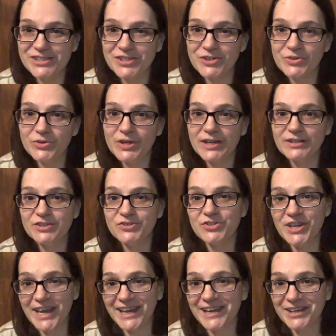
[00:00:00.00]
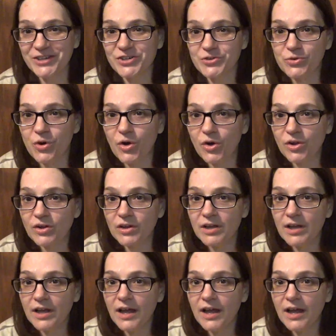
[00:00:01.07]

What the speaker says: you to take control